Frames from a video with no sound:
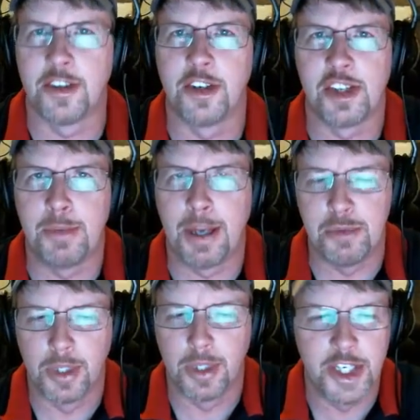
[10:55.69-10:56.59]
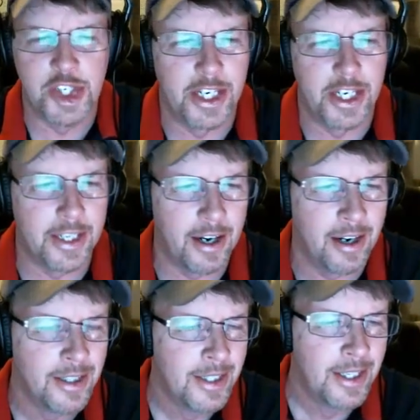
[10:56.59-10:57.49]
there's sometimes religion in there,